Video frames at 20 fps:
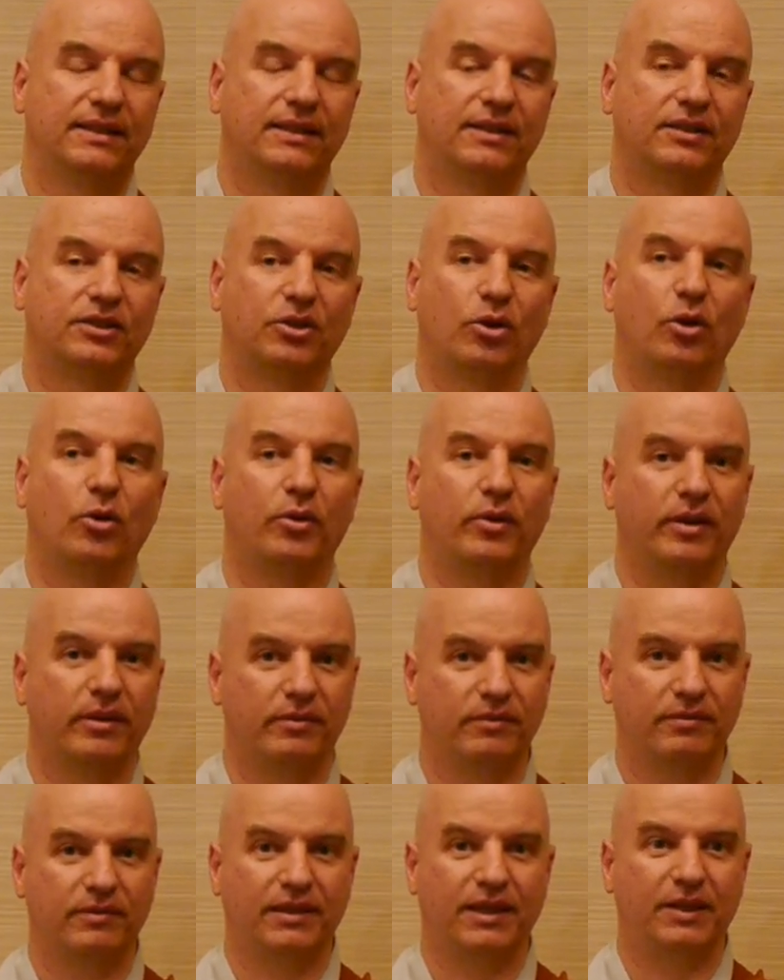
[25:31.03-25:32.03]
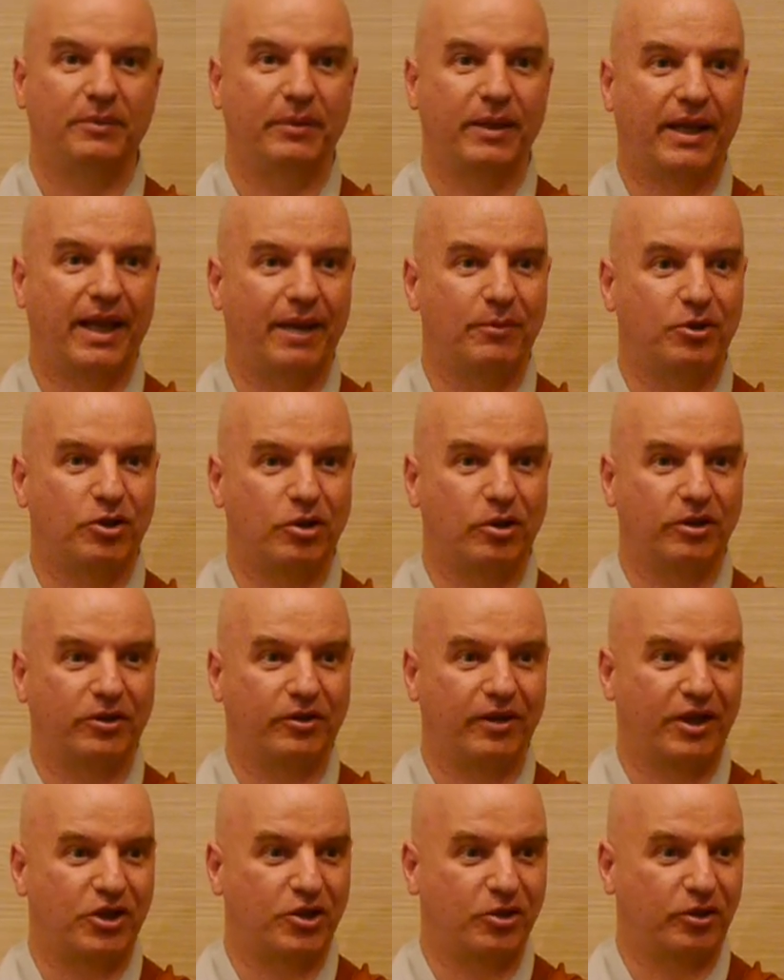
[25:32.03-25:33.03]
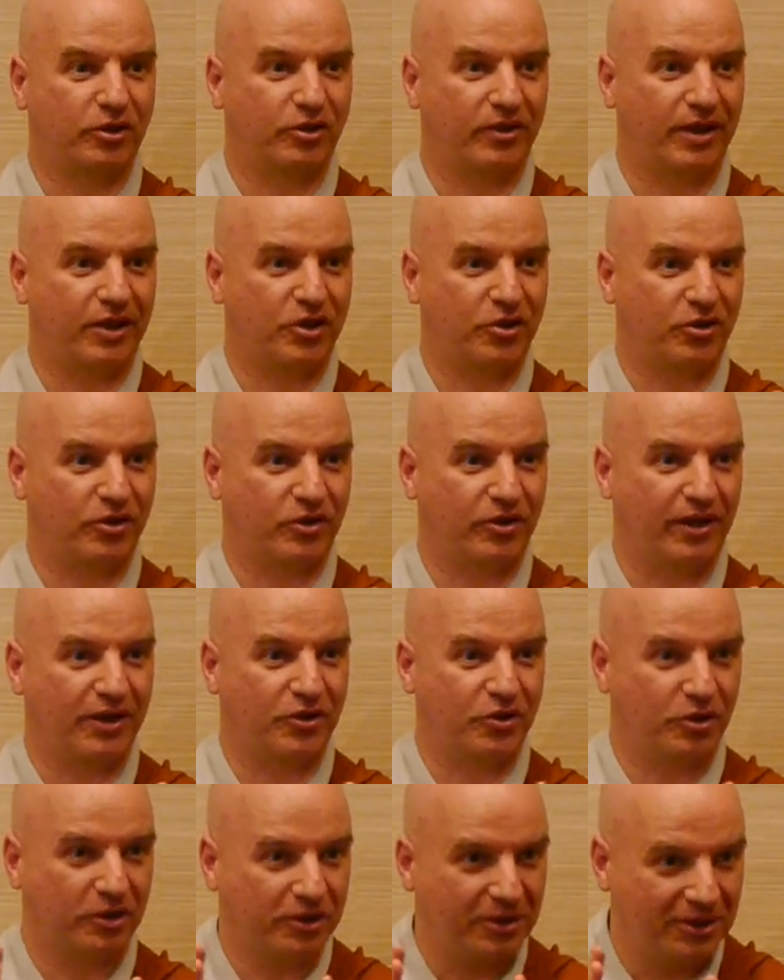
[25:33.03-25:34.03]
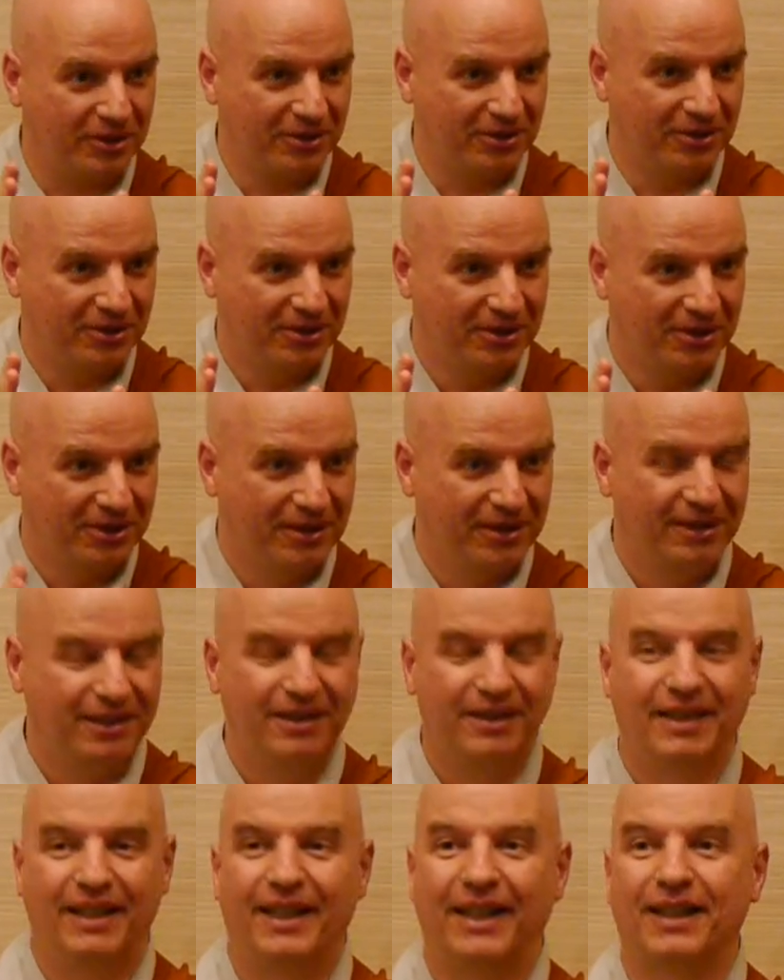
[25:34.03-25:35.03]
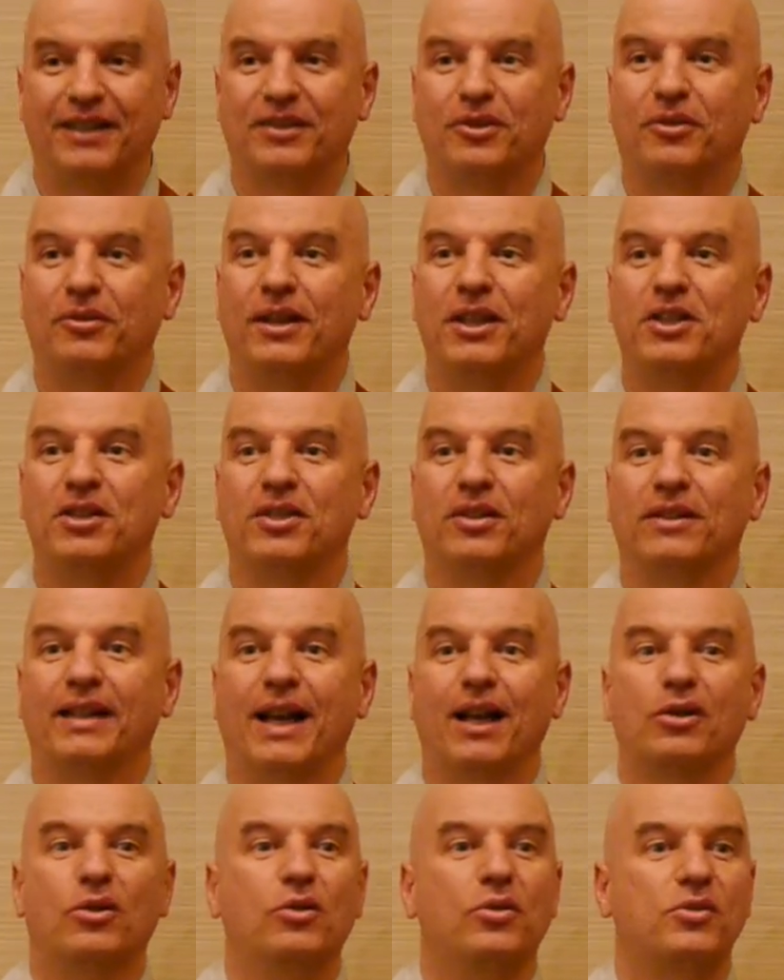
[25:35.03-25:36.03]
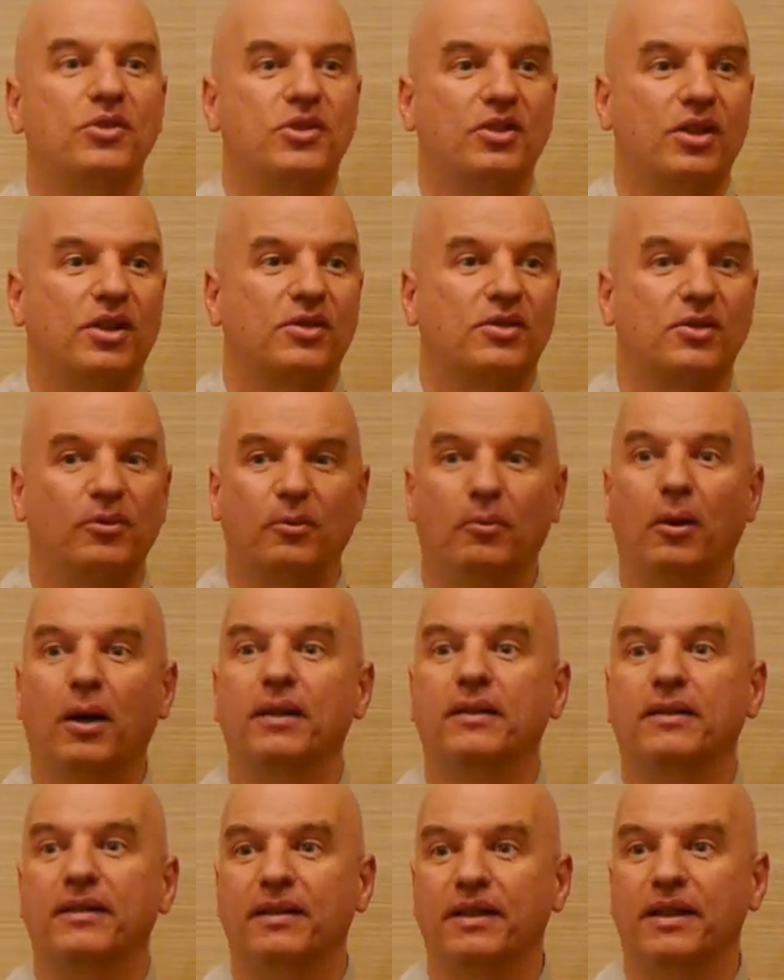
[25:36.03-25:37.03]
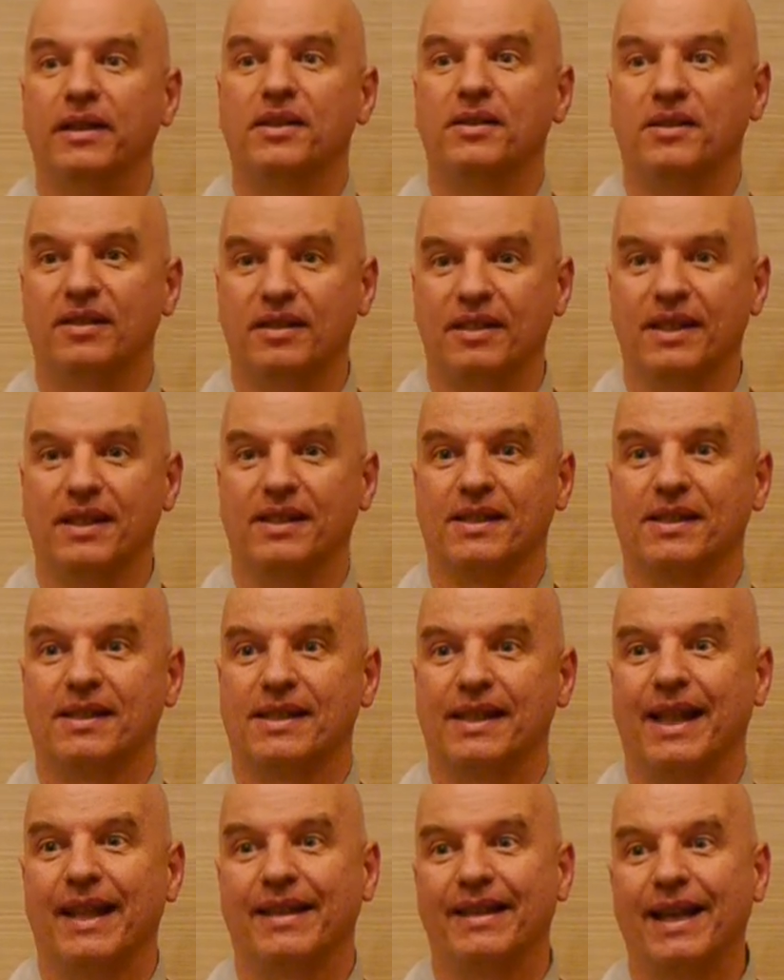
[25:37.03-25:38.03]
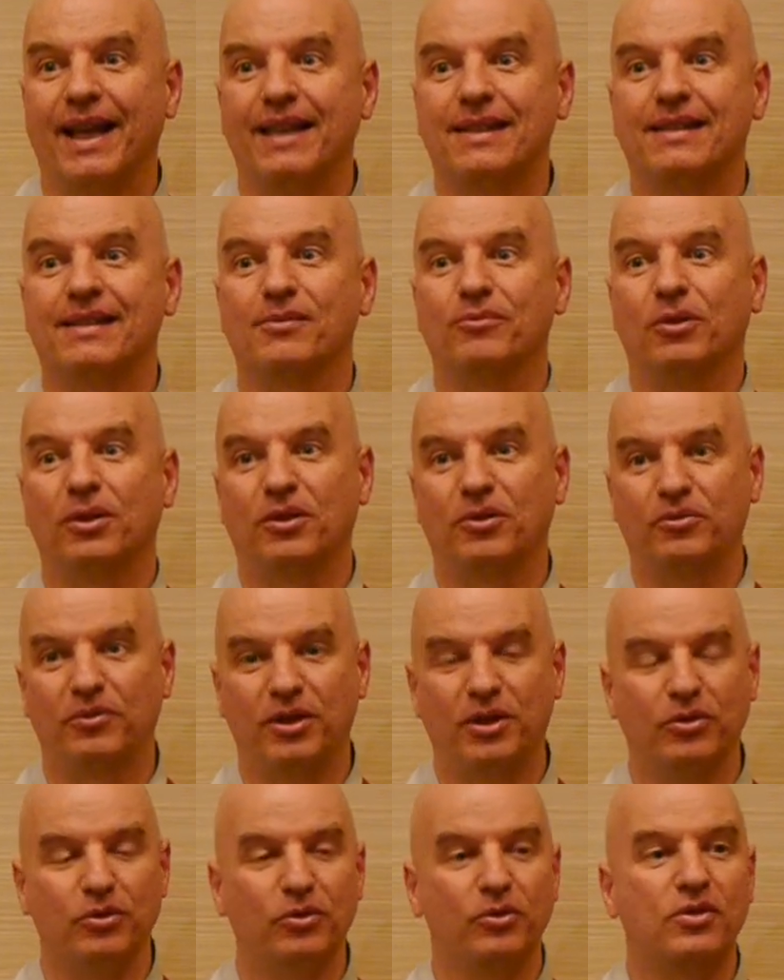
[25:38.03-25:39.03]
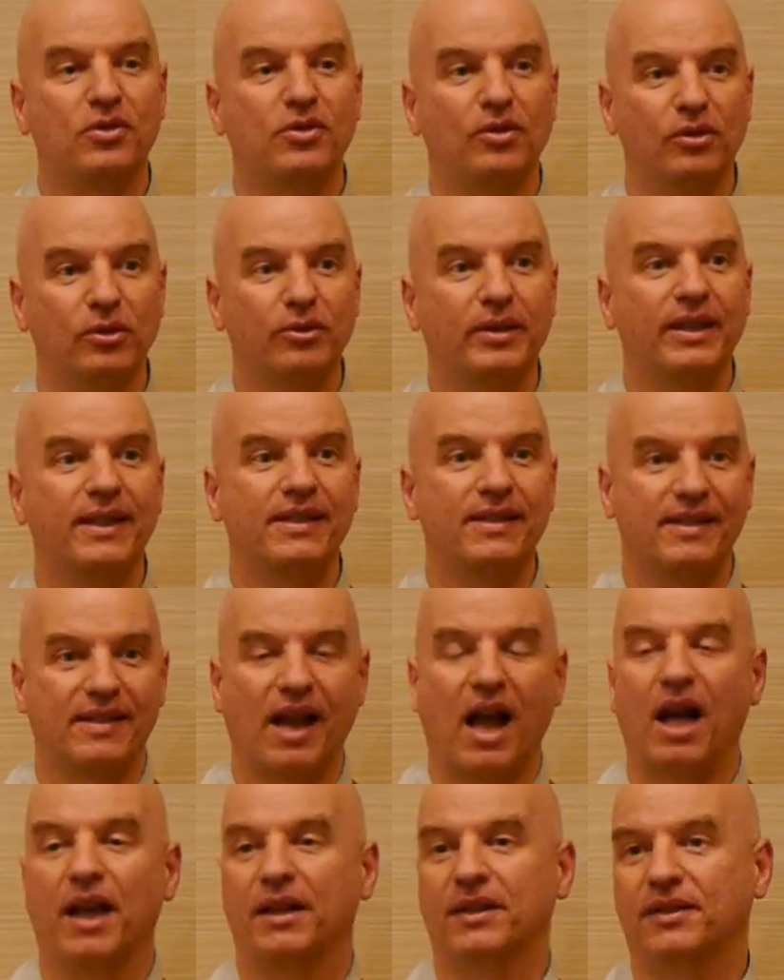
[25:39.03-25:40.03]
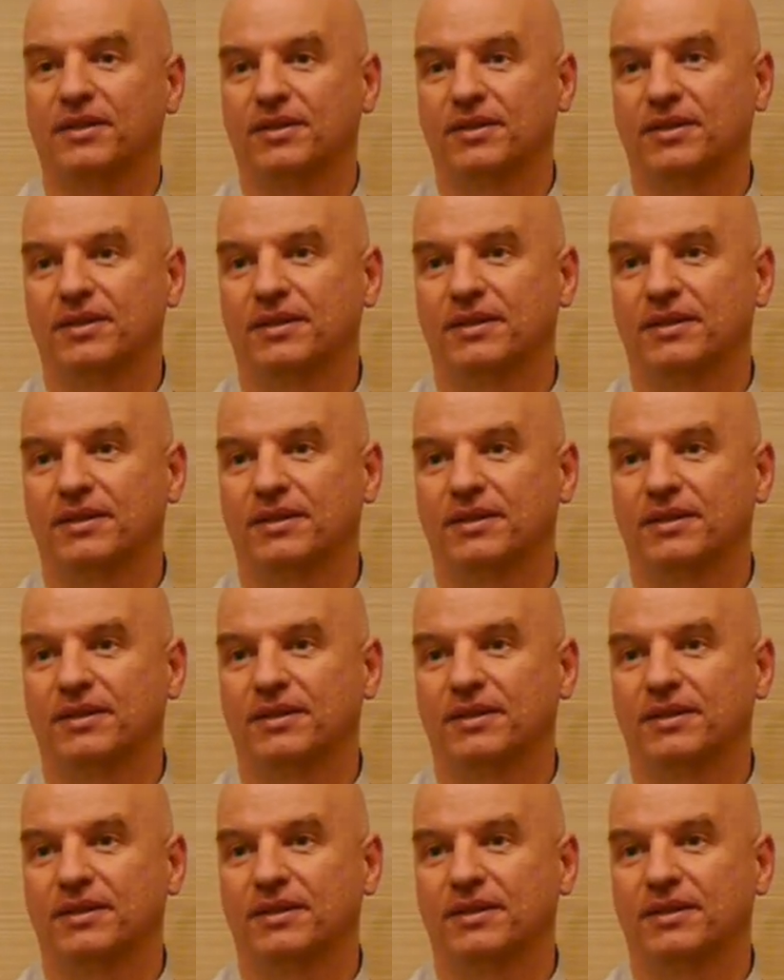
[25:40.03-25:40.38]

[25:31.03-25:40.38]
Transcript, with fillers: So it became shorter and shorter and shorter and shorter. And the question now goes just, what is this? And that's what we use to look inside.